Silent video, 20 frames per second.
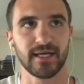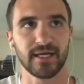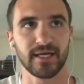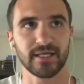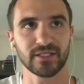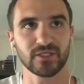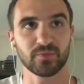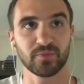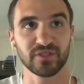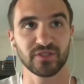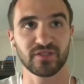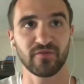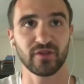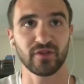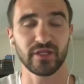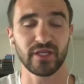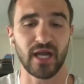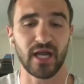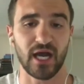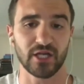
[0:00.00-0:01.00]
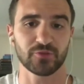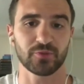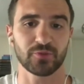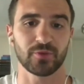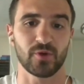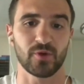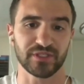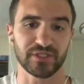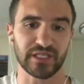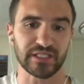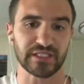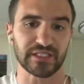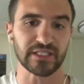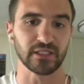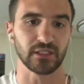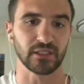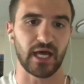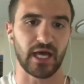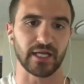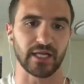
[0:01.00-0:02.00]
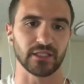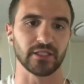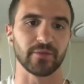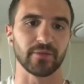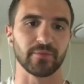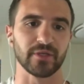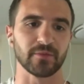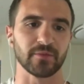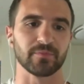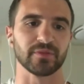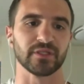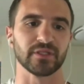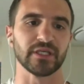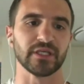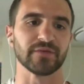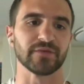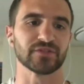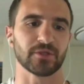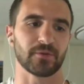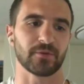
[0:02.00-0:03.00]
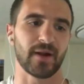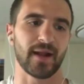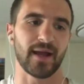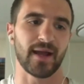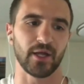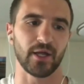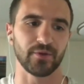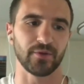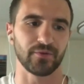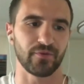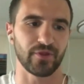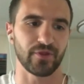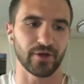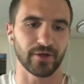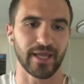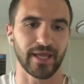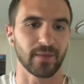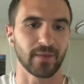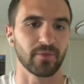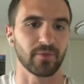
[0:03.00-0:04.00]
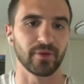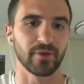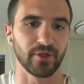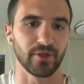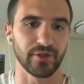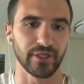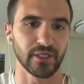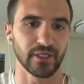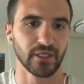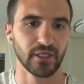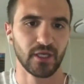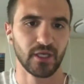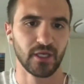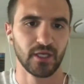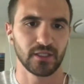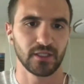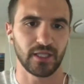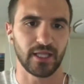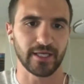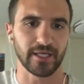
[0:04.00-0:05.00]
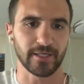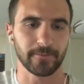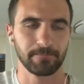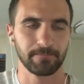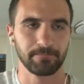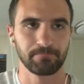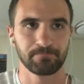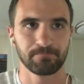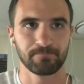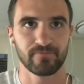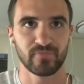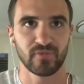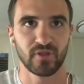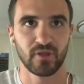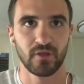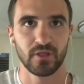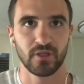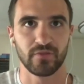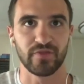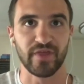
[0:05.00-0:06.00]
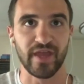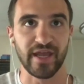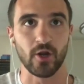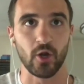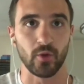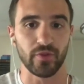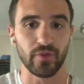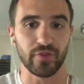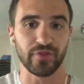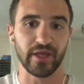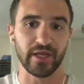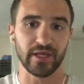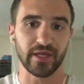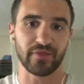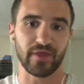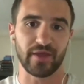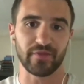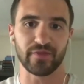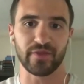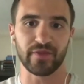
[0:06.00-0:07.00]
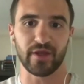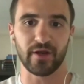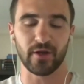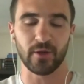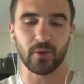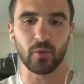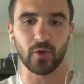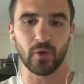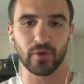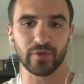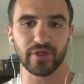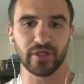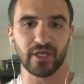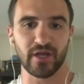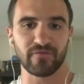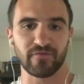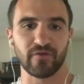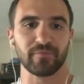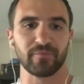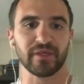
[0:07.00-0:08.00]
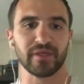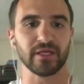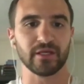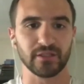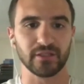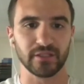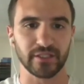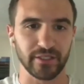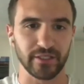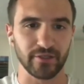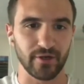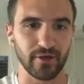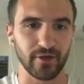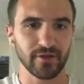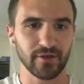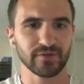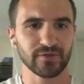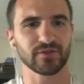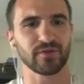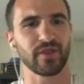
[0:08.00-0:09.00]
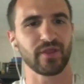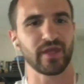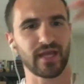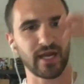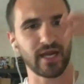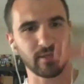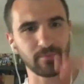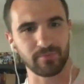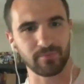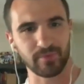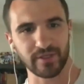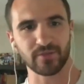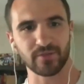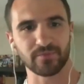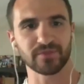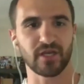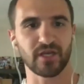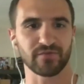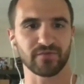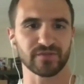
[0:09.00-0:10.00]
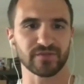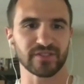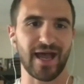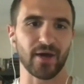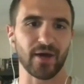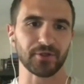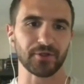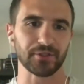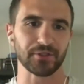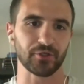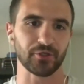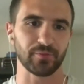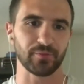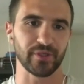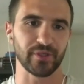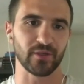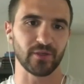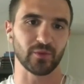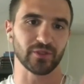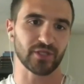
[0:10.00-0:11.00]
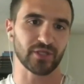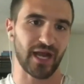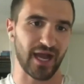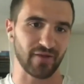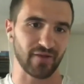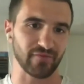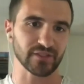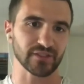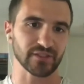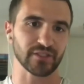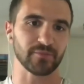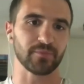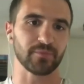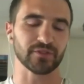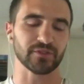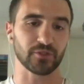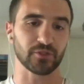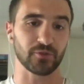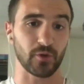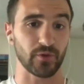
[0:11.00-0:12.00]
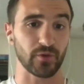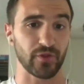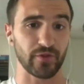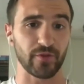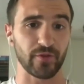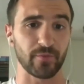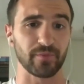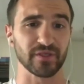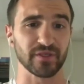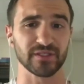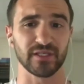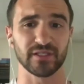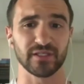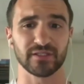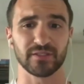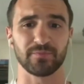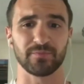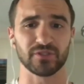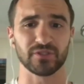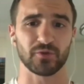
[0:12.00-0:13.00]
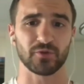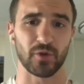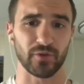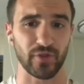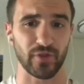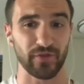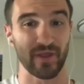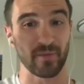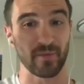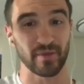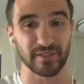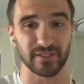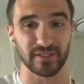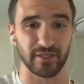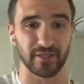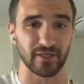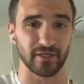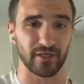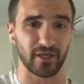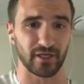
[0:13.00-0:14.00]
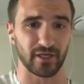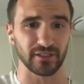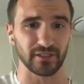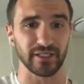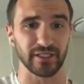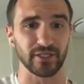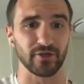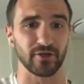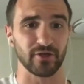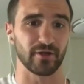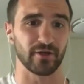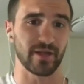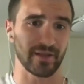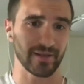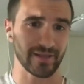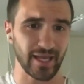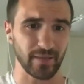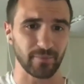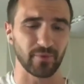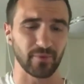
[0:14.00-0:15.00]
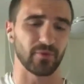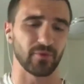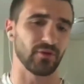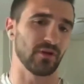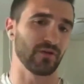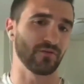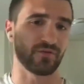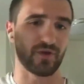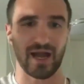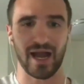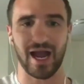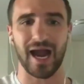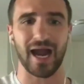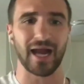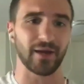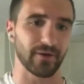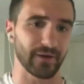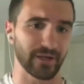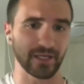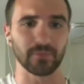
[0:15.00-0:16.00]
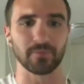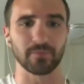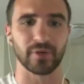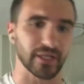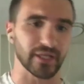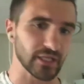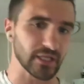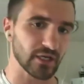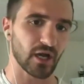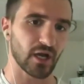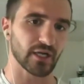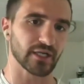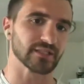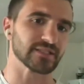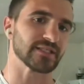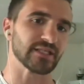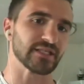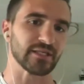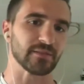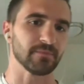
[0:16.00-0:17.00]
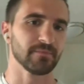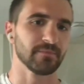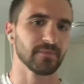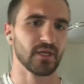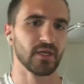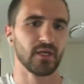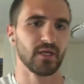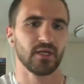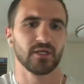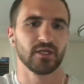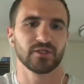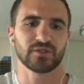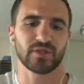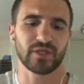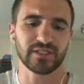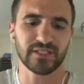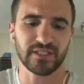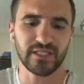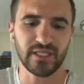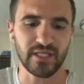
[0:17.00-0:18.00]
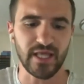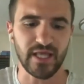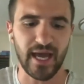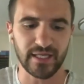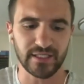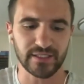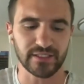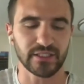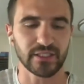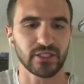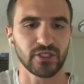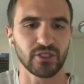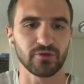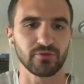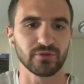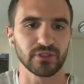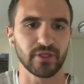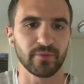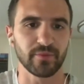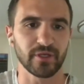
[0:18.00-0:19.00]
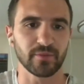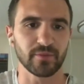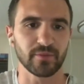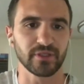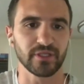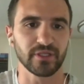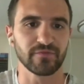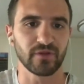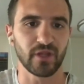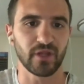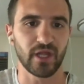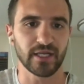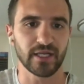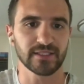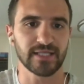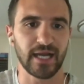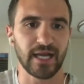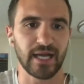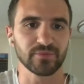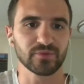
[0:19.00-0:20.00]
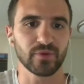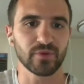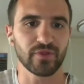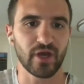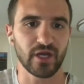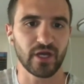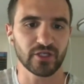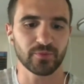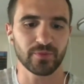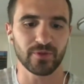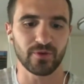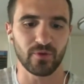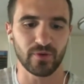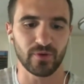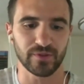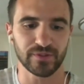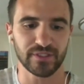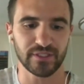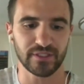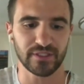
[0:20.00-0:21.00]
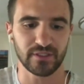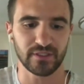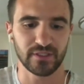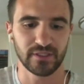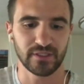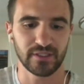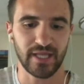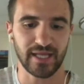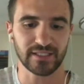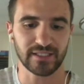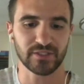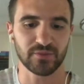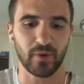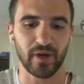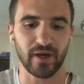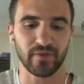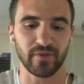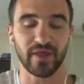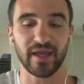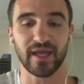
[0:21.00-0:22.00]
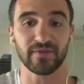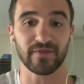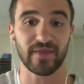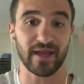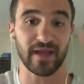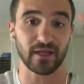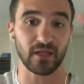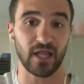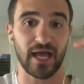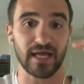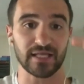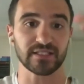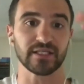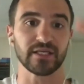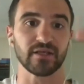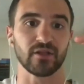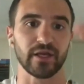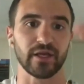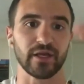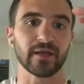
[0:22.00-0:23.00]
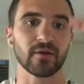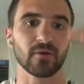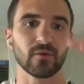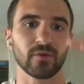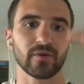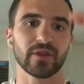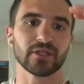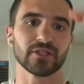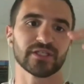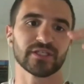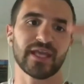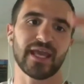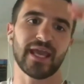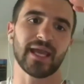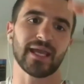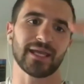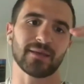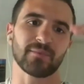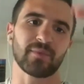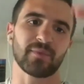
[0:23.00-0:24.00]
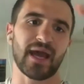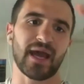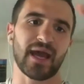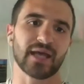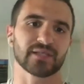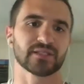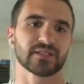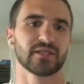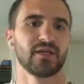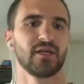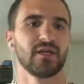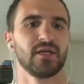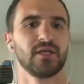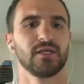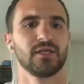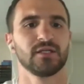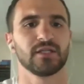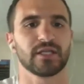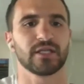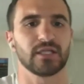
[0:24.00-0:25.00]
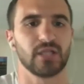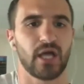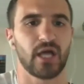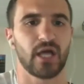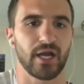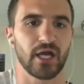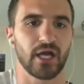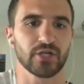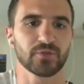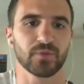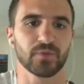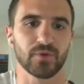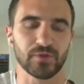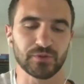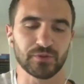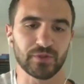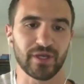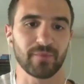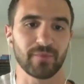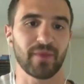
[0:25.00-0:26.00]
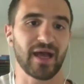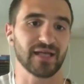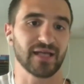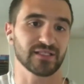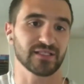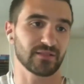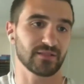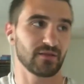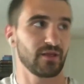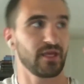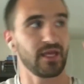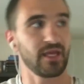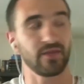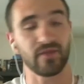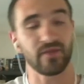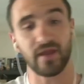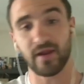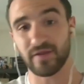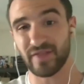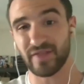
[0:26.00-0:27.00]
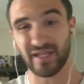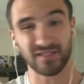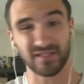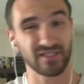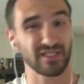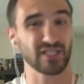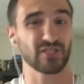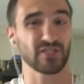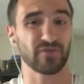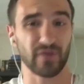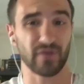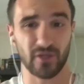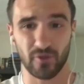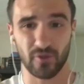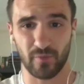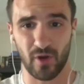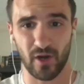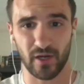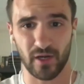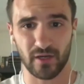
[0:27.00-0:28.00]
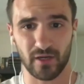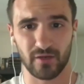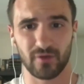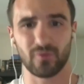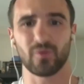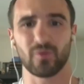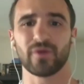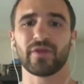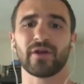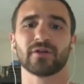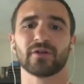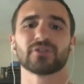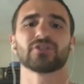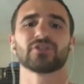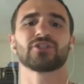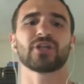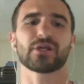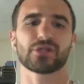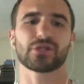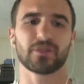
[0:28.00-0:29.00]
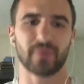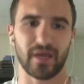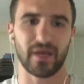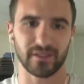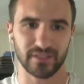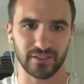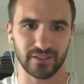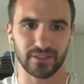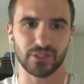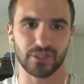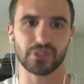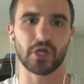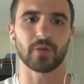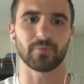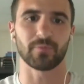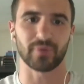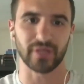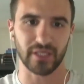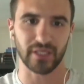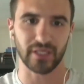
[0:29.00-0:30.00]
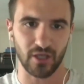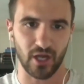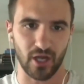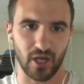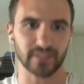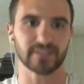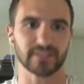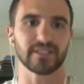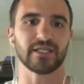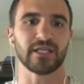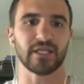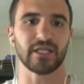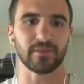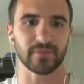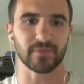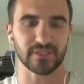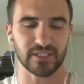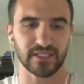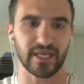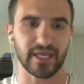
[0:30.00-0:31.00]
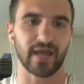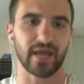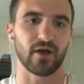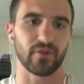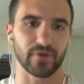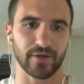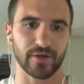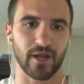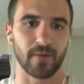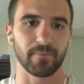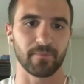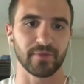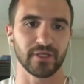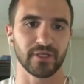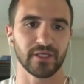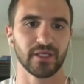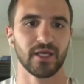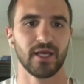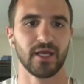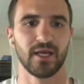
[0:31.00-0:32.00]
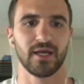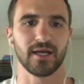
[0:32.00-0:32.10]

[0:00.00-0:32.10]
Specifically to entrepreneurs, I see a lot of limiting beliefs around their capability. Like they don't think that they're worthy enough of being a leader. So they kind of bring themselves down a little bit, which obviously puts a growth on the business, puts growth on them as a leader and capable of hiring and bringing on a team. So I see that as a huge limiting belief a lot of times with entrepreneurs. And that's where they hit that glass ceiling where they just can't get past. Like a lot of entrepreneurs will get past, hit there at that 6-figure mark where they're just about to start bringing on a team and scale their company.